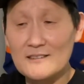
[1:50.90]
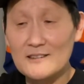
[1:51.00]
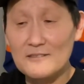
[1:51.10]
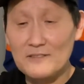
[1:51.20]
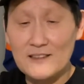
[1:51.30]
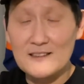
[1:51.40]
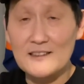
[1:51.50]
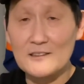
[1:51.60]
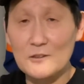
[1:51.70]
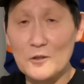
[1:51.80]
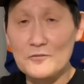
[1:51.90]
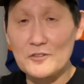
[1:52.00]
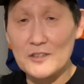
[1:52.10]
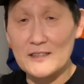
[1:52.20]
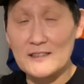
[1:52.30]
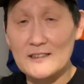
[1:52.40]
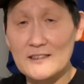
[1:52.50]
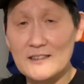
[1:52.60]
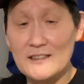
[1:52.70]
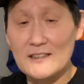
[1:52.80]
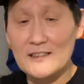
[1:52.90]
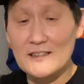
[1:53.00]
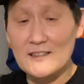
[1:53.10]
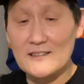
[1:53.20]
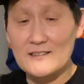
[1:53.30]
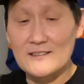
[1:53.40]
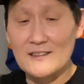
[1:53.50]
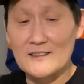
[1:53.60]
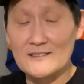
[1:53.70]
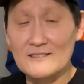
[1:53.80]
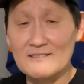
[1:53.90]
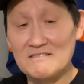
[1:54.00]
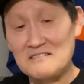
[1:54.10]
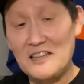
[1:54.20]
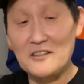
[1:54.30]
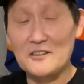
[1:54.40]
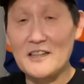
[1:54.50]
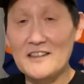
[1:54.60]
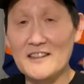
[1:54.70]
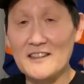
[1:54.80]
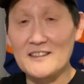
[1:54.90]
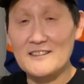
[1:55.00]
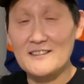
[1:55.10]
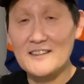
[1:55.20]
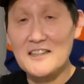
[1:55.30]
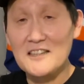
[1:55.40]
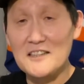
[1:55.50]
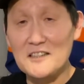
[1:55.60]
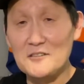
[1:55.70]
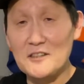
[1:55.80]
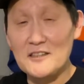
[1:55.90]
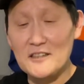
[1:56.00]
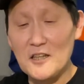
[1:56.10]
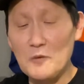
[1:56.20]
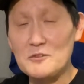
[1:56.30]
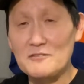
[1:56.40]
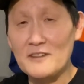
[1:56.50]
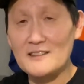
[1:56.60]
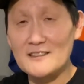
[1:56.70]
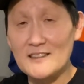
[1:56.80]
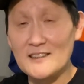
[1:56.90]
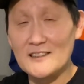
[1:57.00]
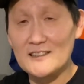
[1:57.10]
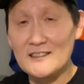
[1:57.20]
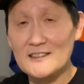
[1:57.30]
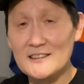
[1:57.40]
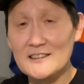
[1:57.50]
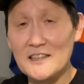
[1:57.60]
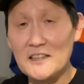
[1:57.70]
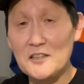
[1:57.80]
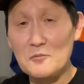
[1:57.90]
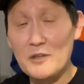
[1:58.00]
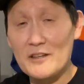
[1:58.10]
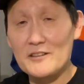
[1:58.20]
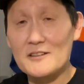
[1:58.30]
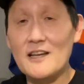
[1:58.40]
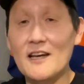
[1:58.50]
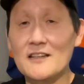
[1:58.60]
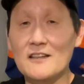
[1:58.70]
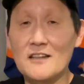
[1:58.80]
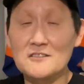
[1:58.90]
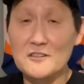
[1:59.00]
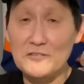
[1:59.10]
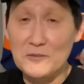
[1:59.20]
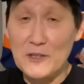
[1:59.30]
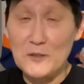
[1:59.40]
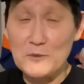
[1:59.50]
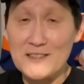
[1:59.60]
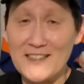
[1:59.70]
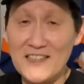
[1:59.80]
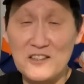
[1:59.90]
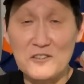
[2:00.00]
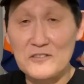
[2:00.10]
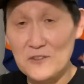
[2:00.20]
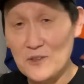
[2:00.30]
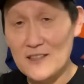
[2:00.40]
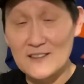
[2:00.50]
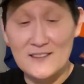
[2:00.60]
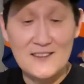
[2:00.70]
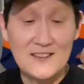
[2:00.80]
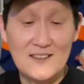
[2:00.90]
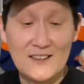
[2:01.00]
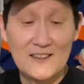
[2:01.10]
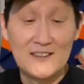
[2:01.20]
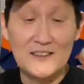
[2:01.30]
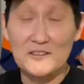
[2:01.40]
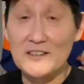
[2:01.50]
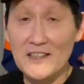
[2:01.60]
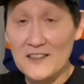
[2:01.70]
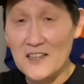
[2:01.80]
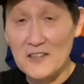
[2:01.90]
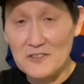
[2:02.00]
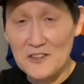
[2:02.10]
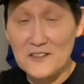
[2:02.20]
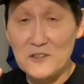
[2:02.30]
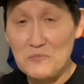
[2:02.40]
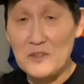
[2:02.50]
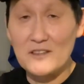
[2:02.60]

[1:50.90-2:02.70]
flex seal over it. Cause then, I don't know, I think it's, it, it helps the flex seal adhere better. And also if you make a mistake or if you want to, you know, take it off, you can just peel